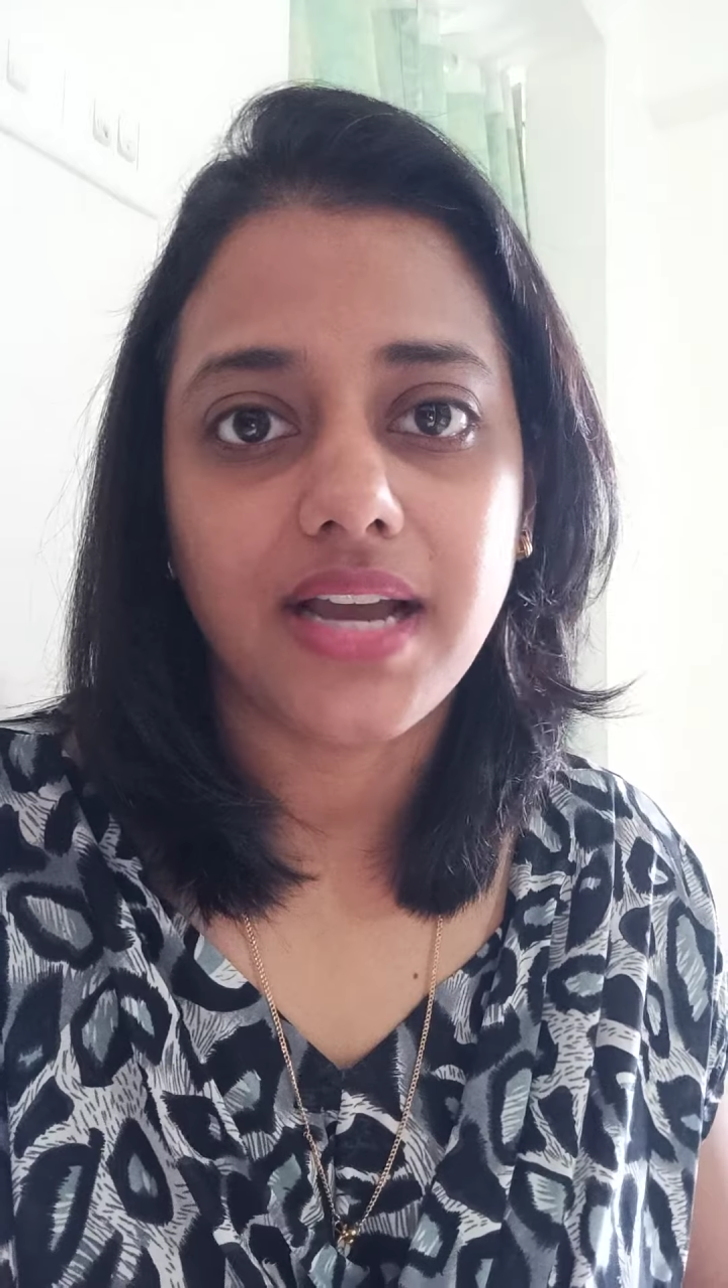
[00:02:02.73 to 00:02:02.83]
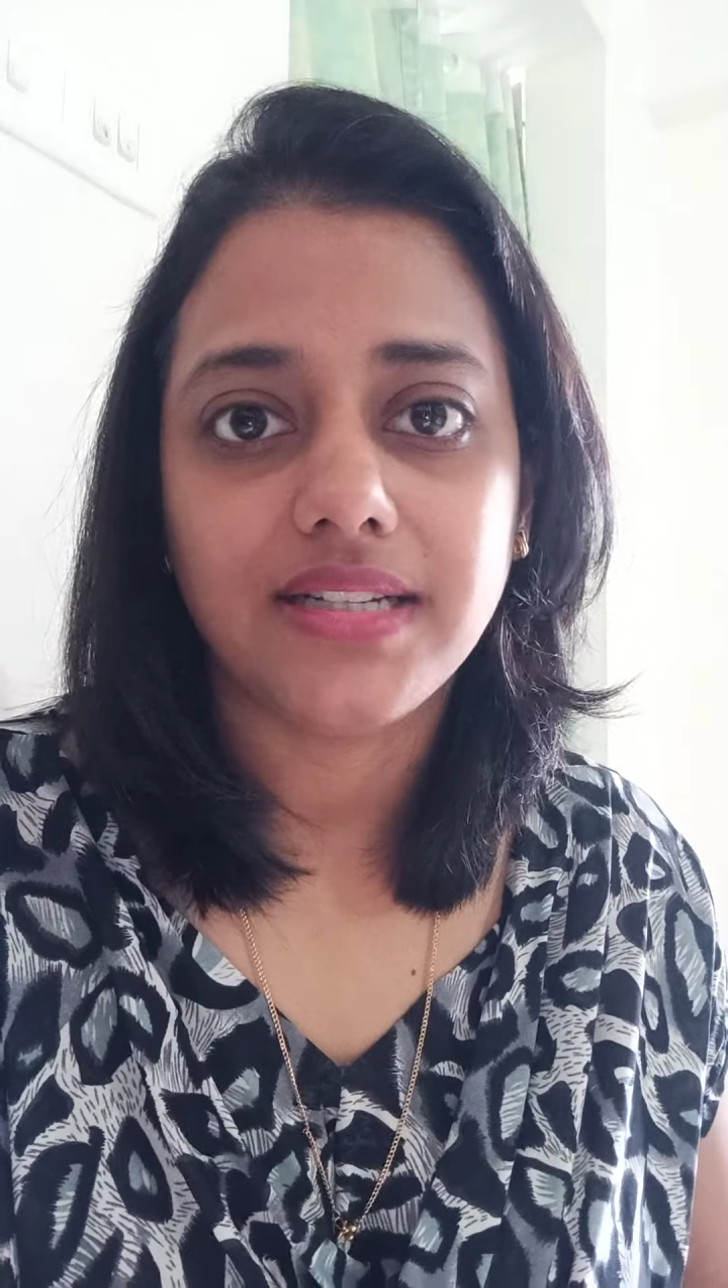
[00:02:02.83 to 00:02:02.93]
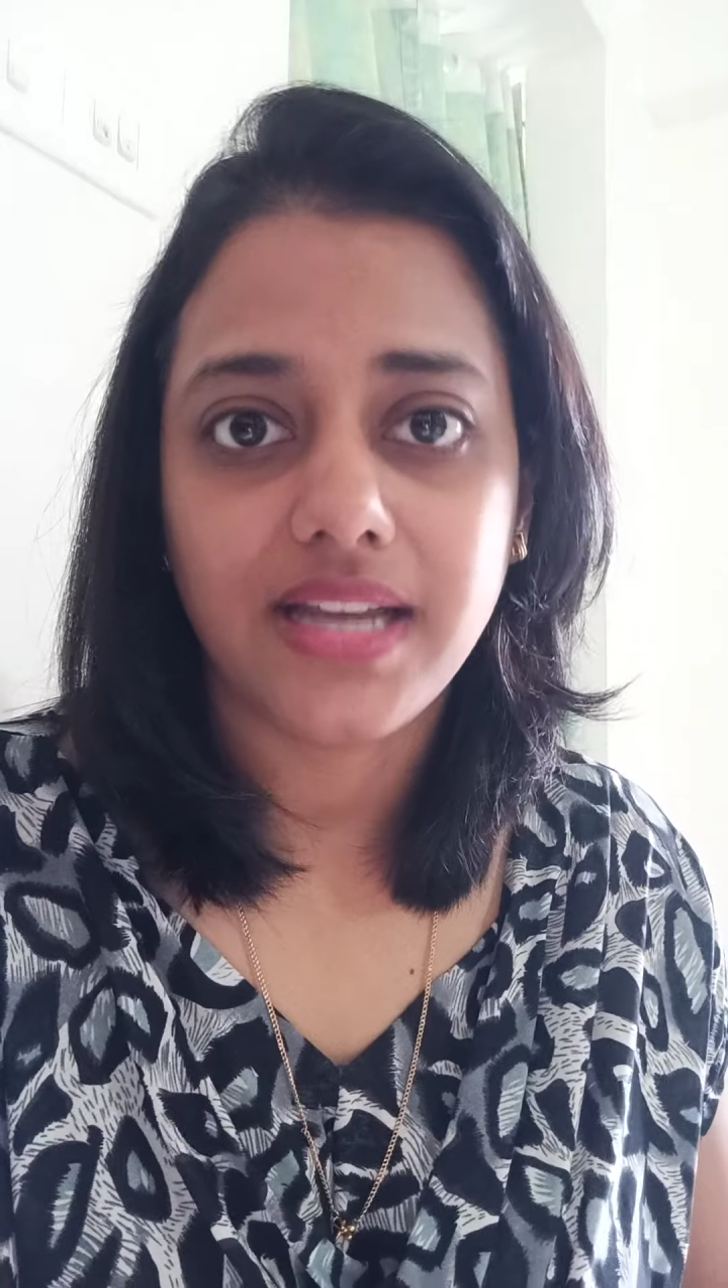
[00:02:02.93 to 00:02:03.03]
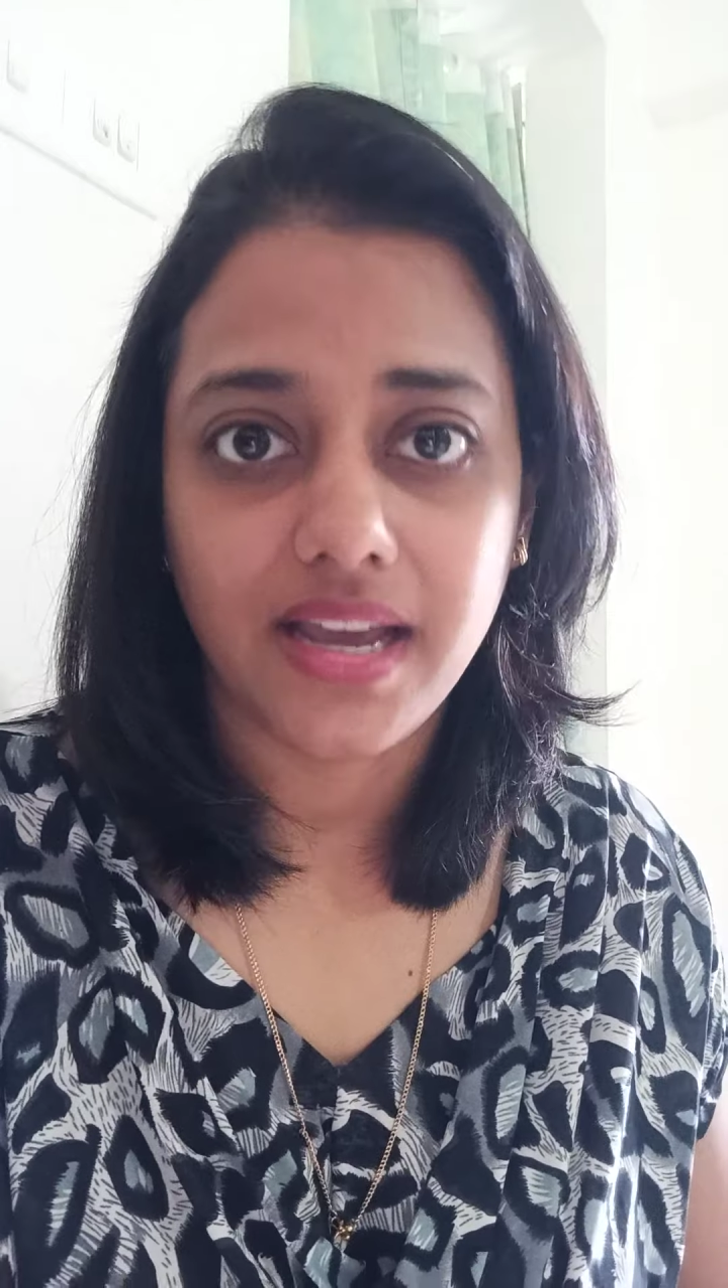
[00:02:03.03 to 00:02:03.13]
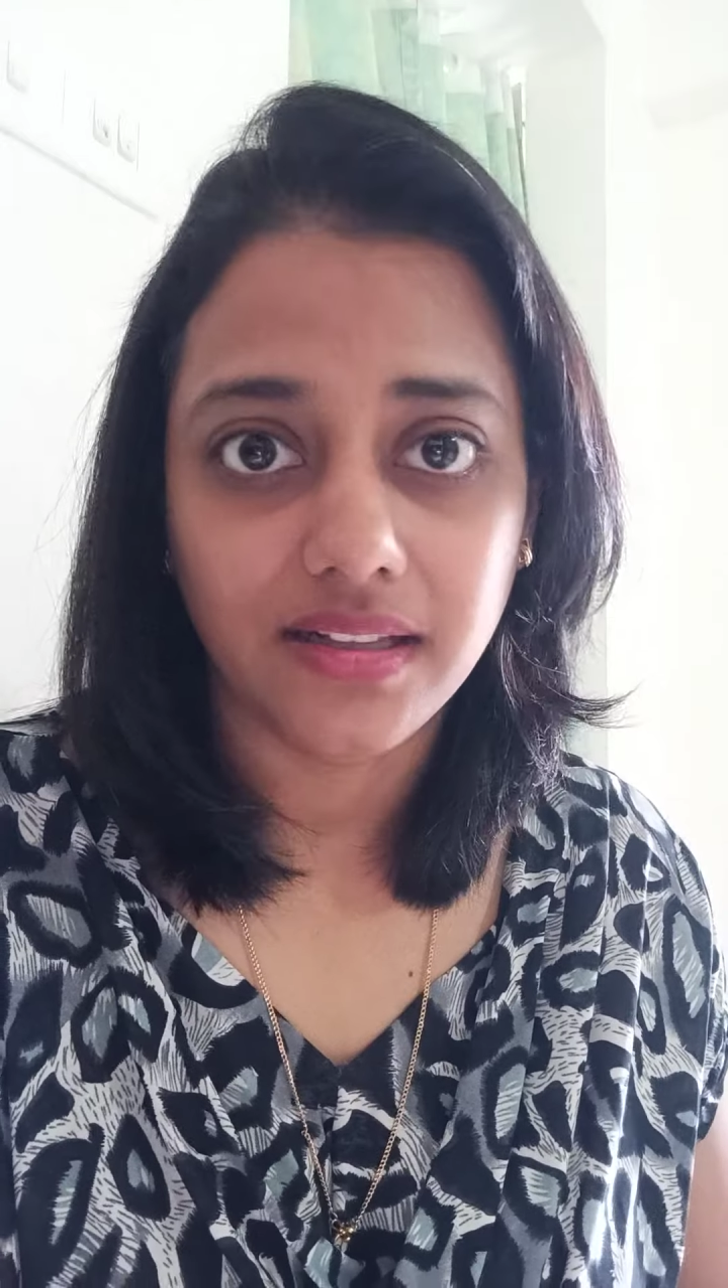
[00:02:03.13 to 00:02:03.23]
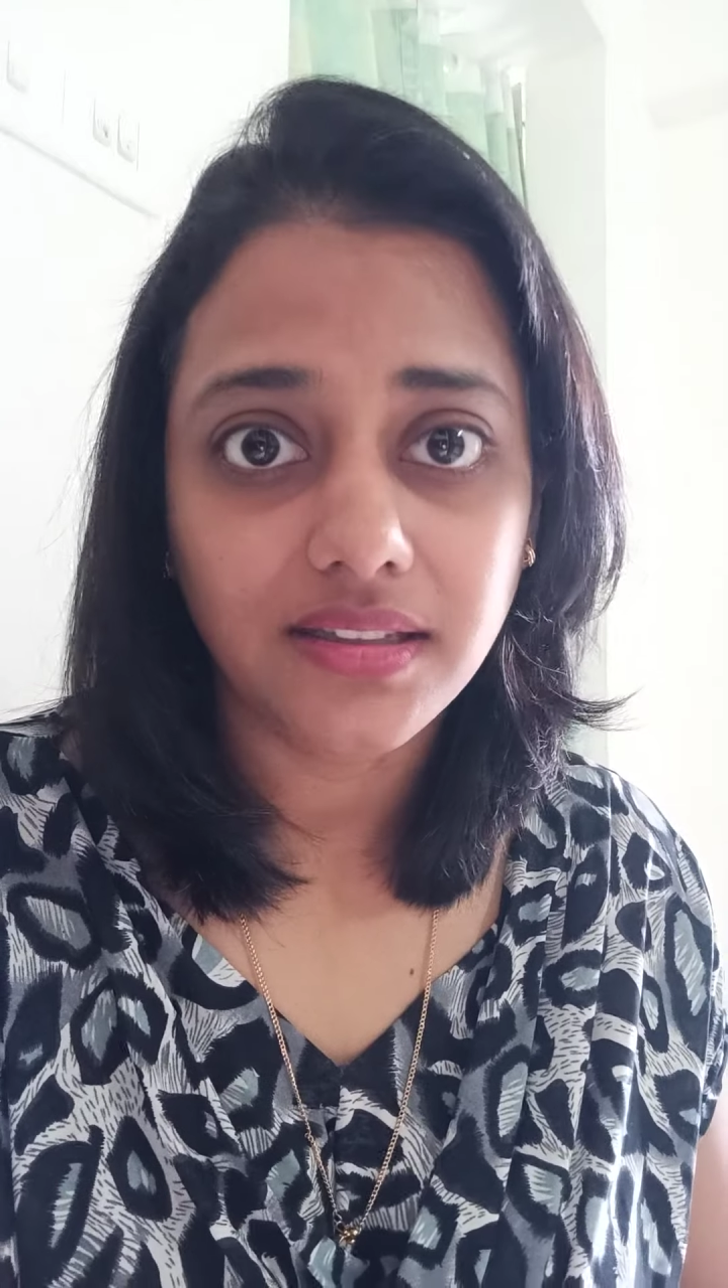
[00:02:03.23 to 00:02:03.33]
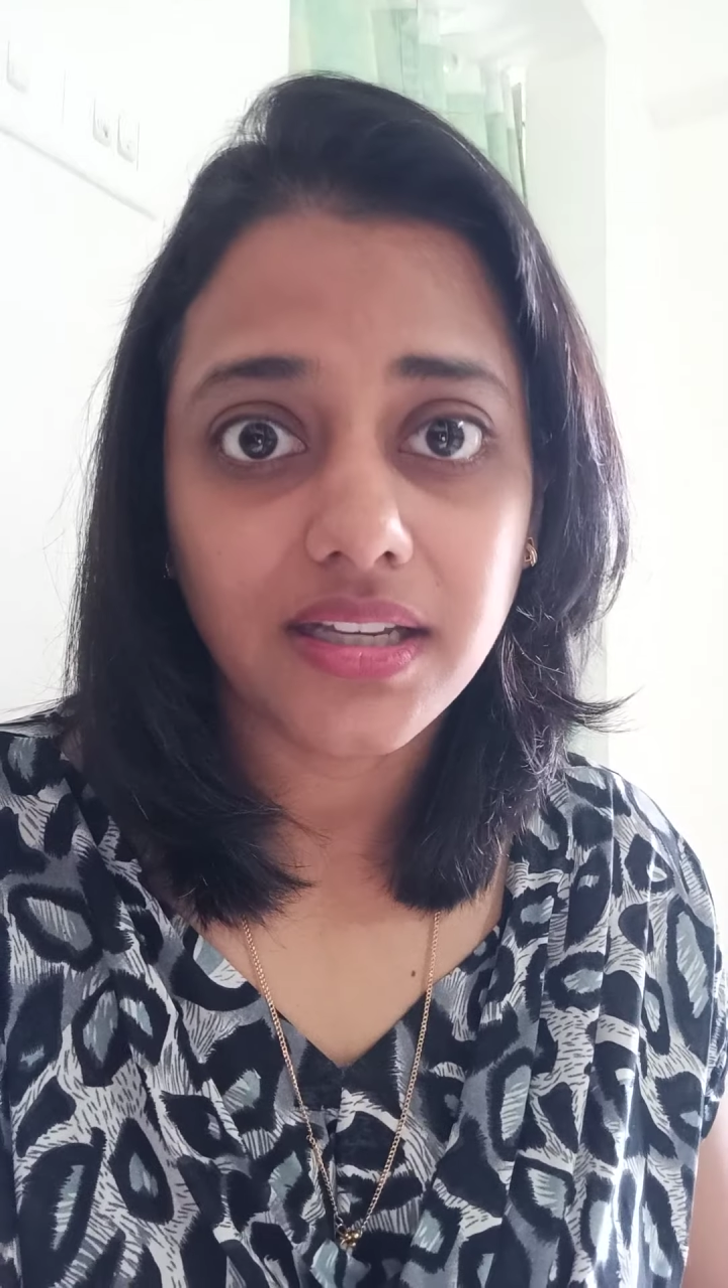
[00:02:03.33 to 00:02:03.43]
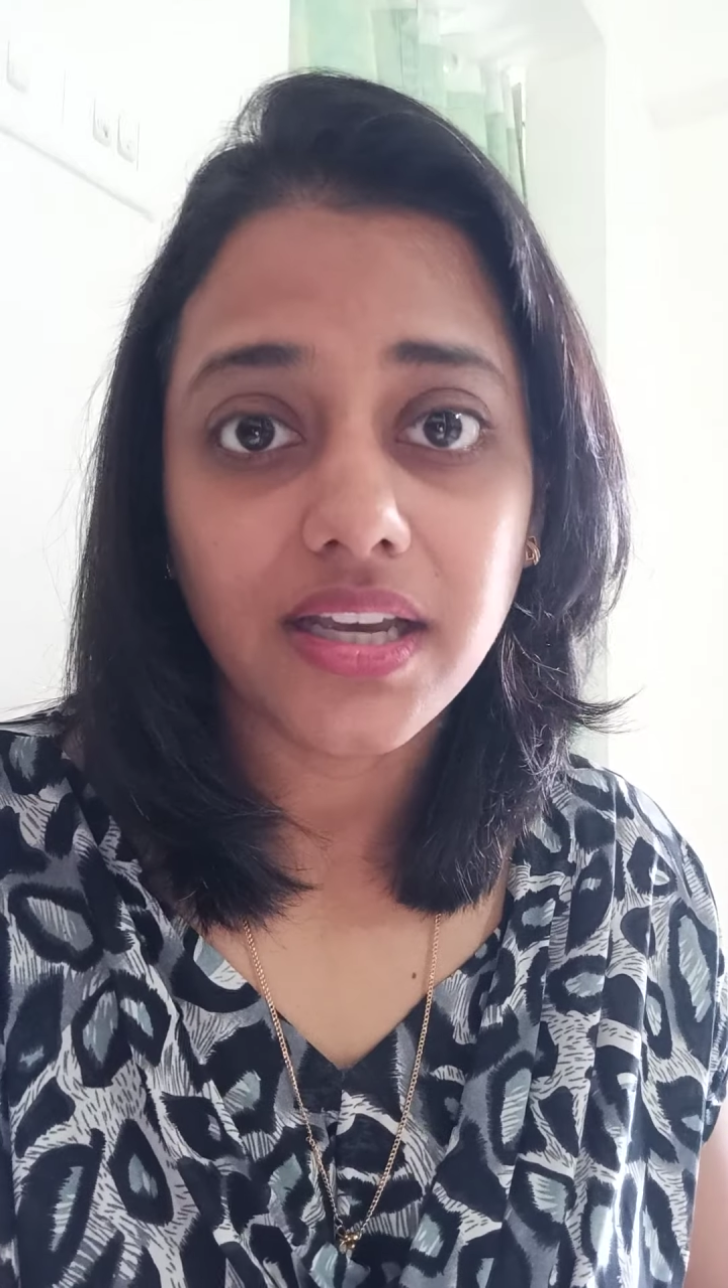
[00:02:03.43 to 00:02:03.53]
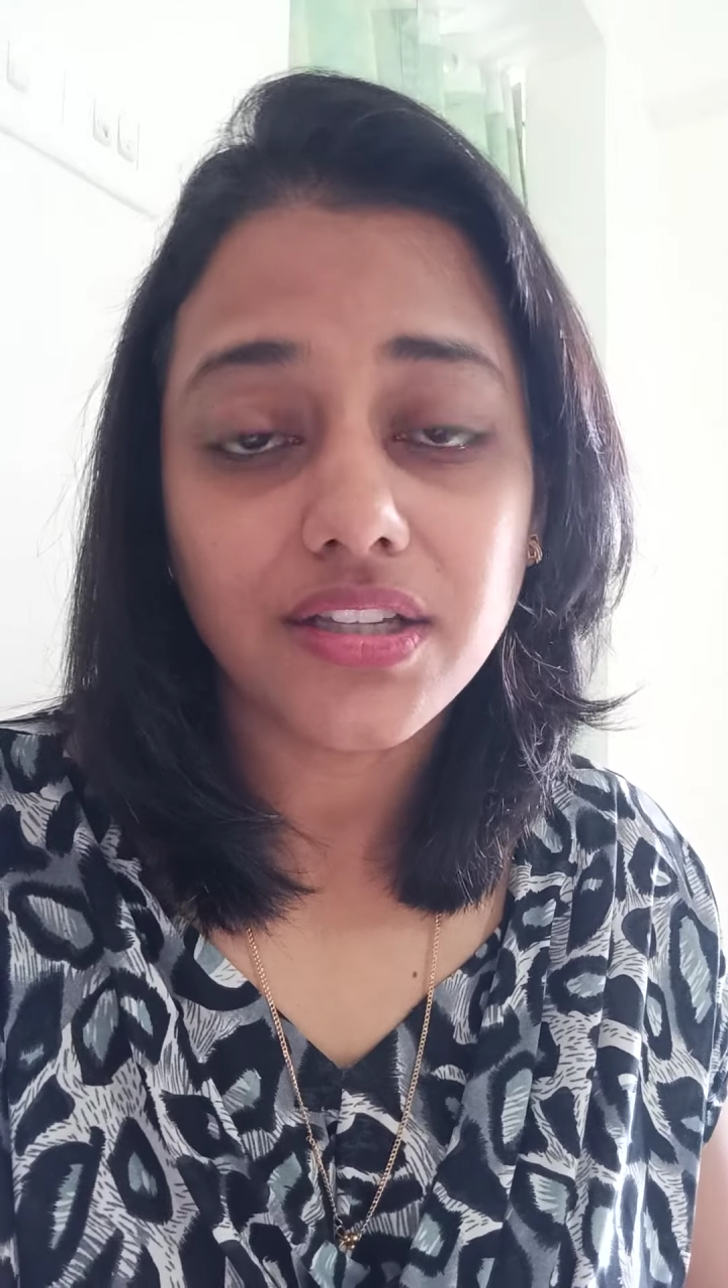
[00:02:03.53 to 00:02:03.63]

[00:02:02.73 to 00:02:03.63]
at health